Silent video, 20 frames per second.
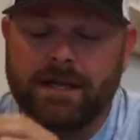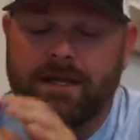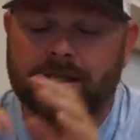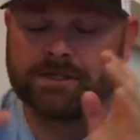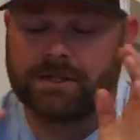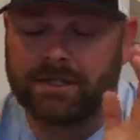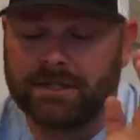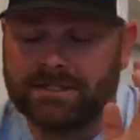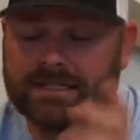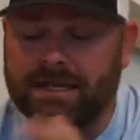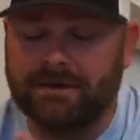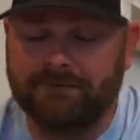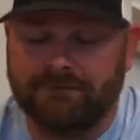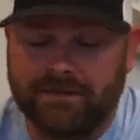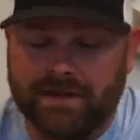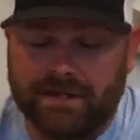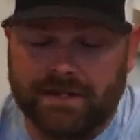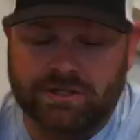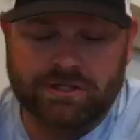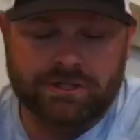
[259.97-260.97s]
So the deep
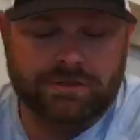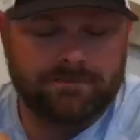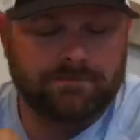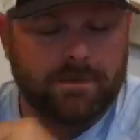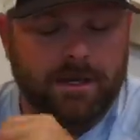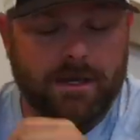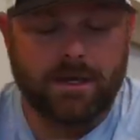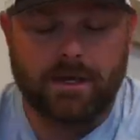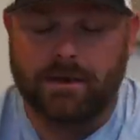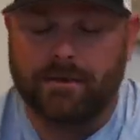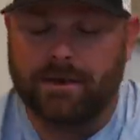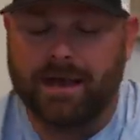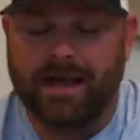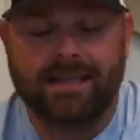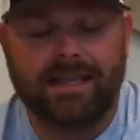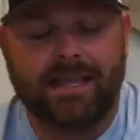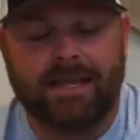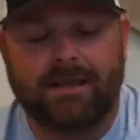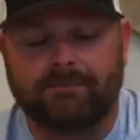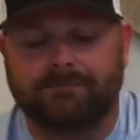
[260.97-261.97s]
fish,
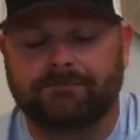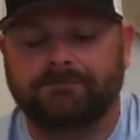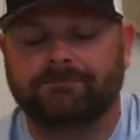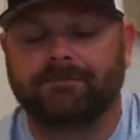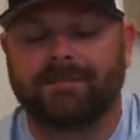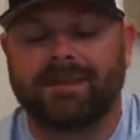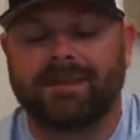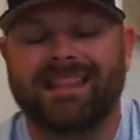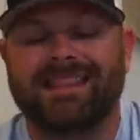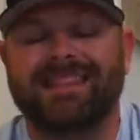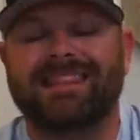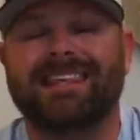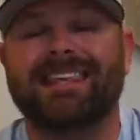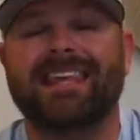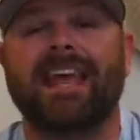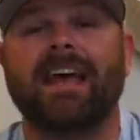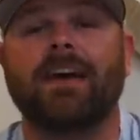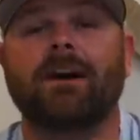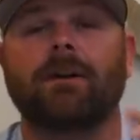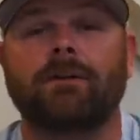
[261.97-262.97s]
again,
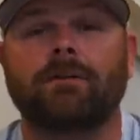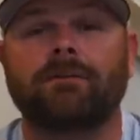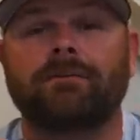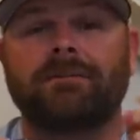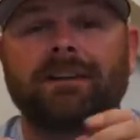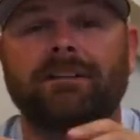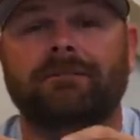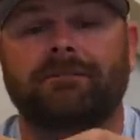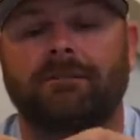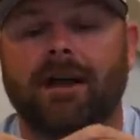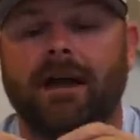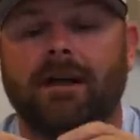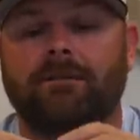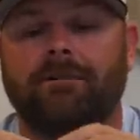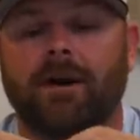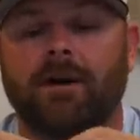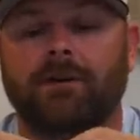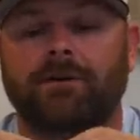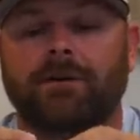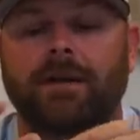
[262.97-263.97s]
the
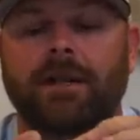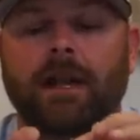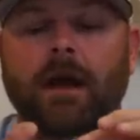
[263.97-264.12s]
LV500.